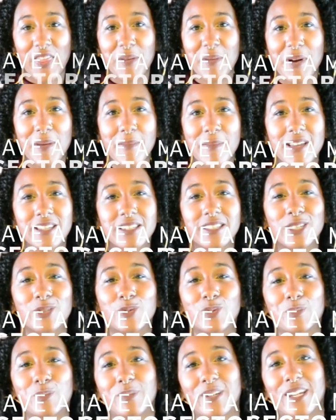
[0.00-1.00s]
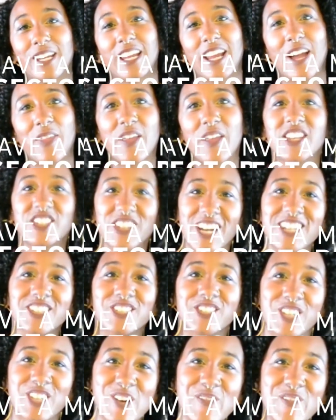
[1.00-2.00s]
think my message would be, I think change
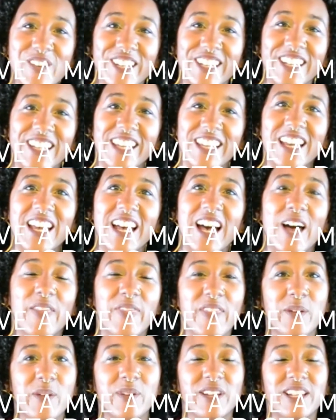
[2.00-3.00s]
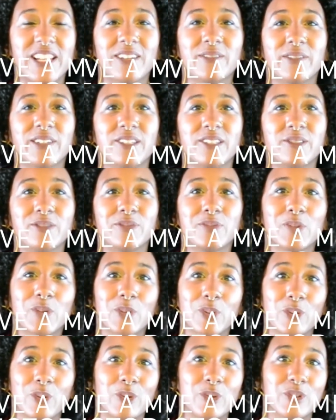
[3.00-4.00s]
is coming. I think we're living
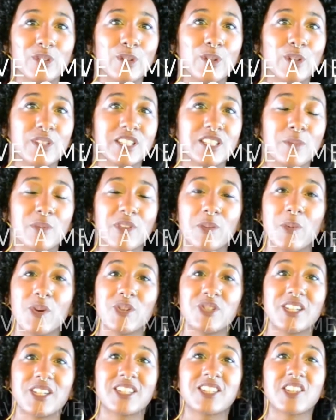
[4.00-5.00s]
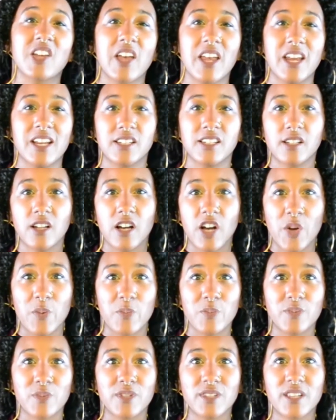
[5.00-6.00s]
through some of the most exciting
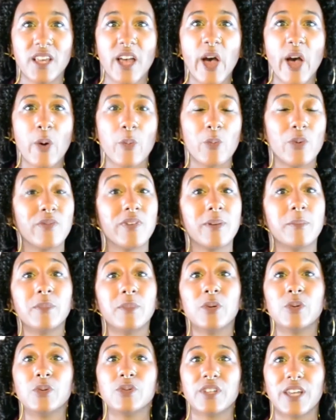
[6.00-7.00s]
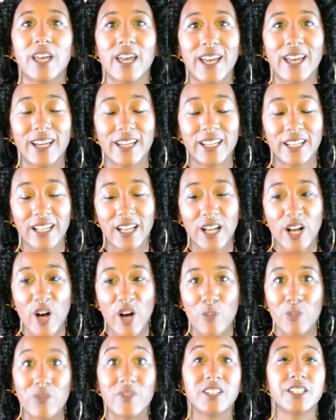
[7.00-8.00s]
times within music,
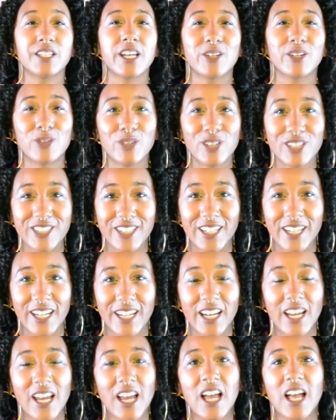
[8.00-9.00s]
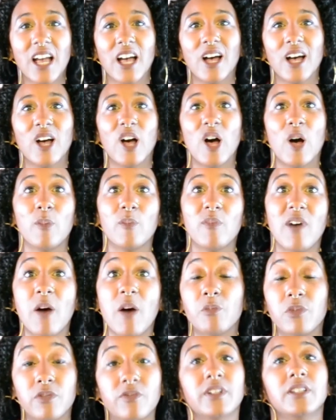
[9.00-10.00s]
within technology,
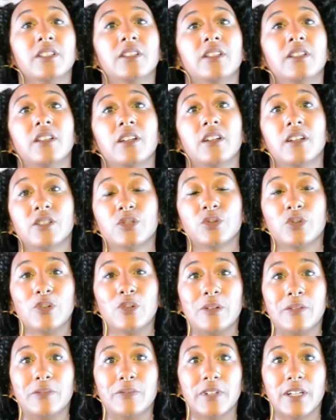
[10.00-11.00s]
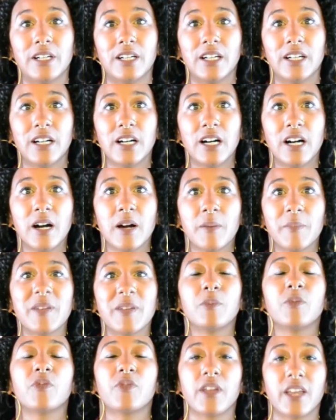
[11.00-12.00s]
and within the sort of
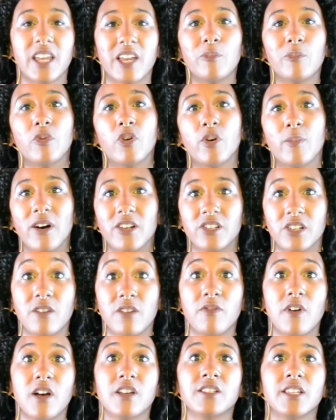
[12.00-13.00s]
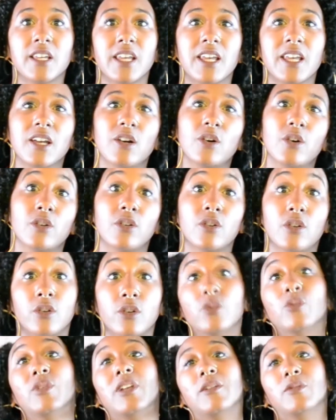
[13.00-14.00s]
people thinking more about diversity on
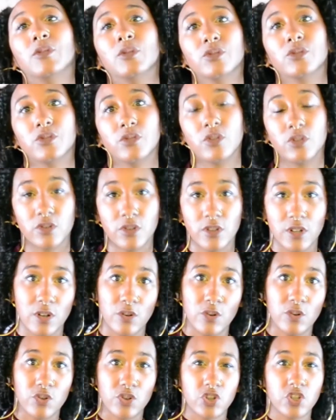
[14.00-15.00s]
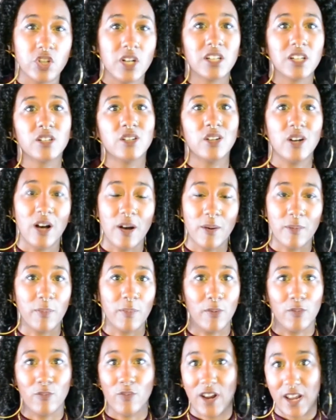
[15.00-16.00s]
all levels, not just gender,
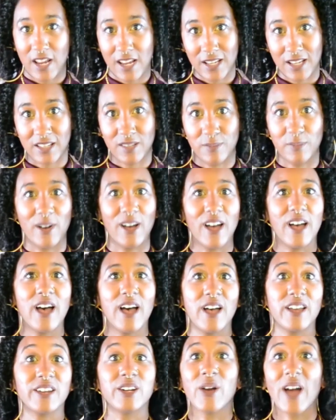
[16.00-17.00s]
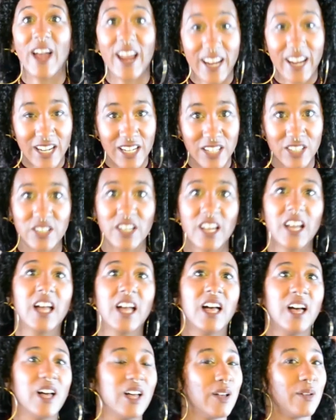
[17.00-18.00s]
but race, but age,
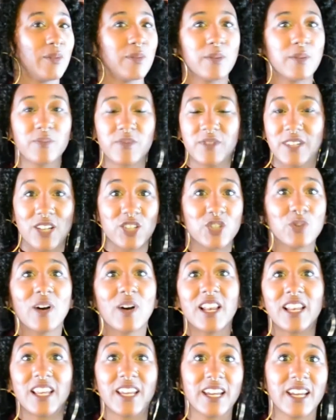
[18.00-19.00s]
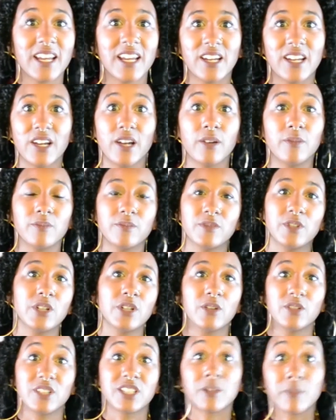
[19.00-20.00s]
sexuality,
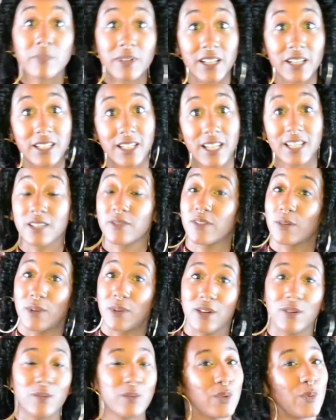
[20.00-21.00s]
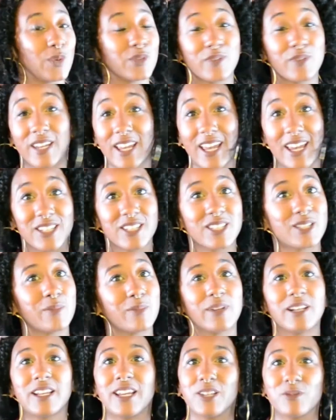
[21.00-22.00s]
disabilities. I think we always forget
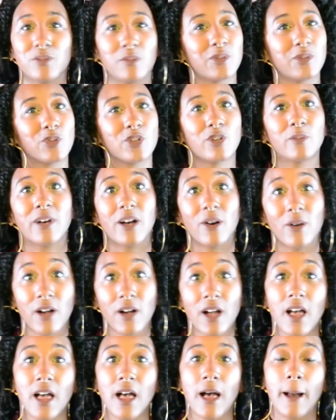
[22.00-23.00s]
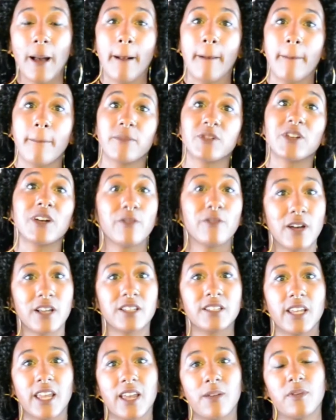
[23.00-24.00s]
disabilities when we talk about
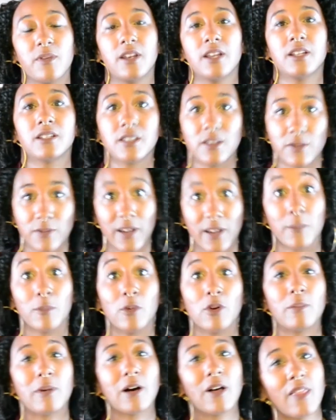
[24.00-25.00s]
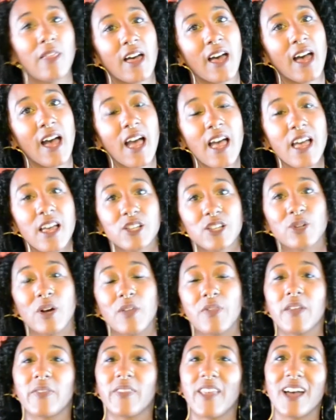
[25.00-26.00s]
diversity, and we need to think more about that. So I
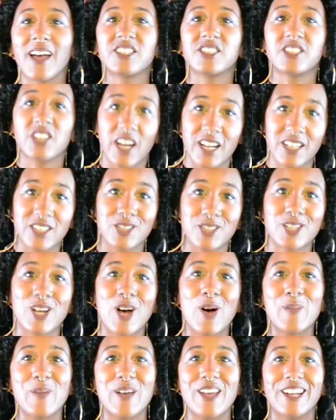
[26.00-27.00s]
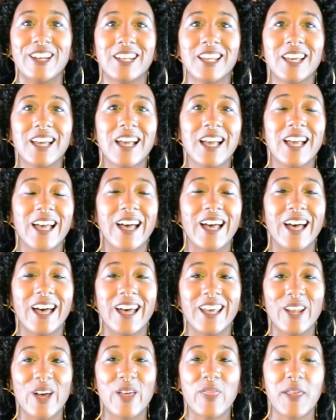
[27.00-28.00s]
think that change is coming,
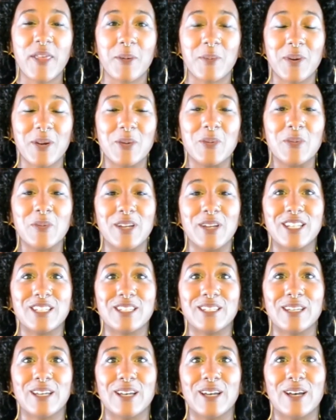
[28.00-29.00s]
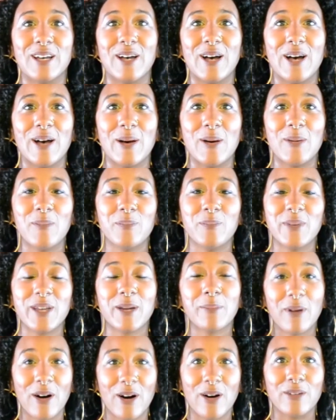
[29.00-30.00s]
and I think we all need to be
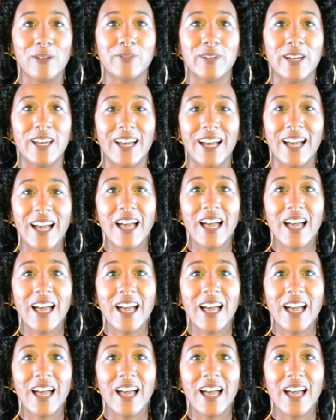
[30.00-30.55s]
a part of it.